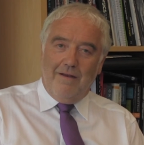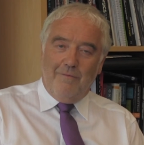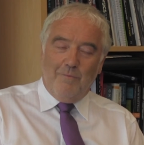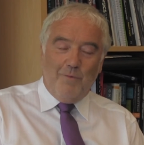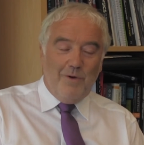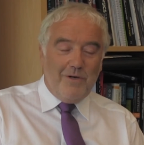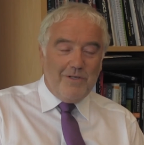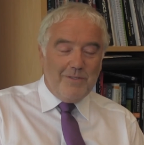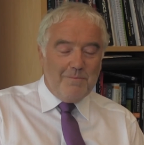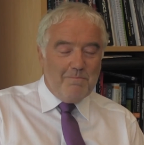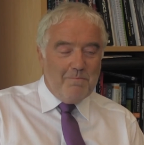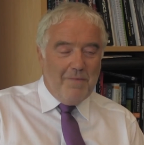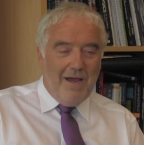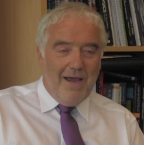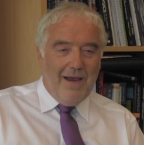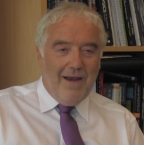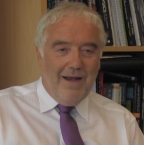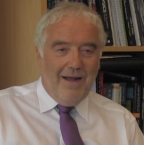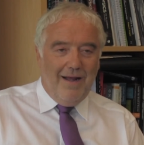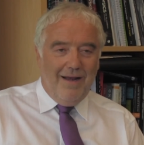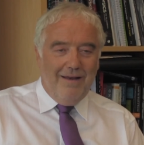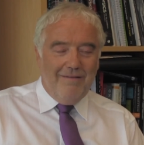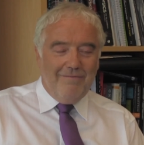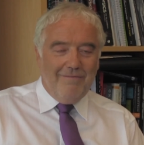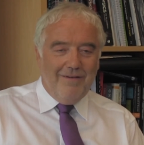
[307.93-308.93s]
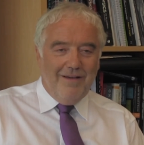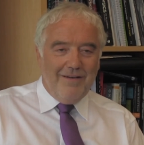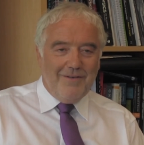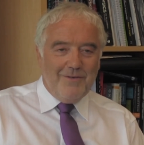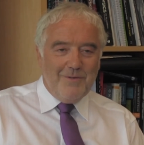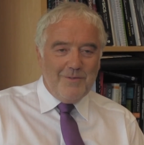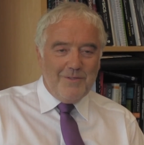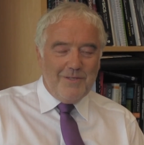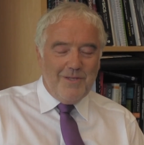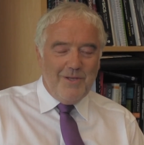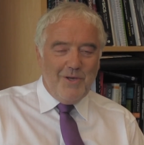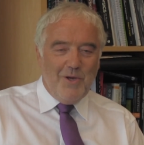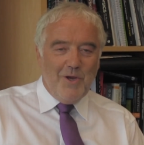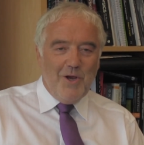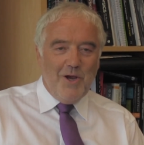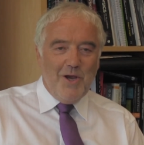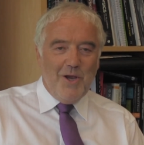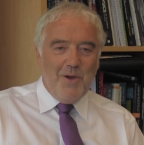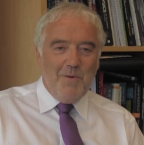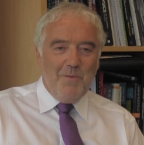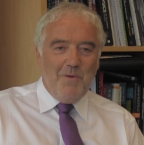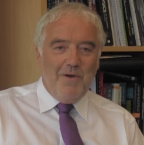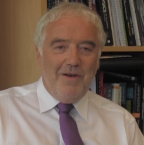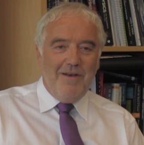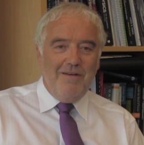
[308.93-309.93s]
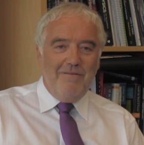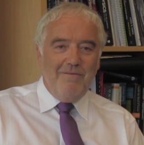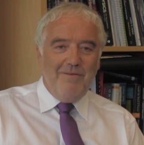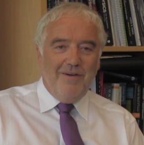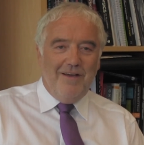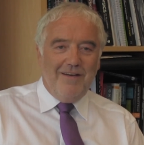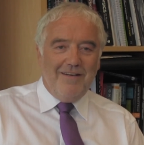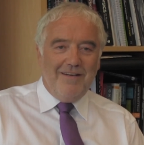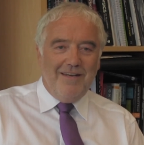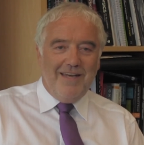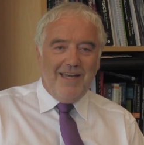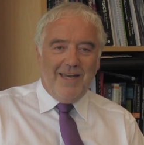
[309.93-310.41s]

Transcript: I've watched Michael, in fact, who's the younger one, in fact,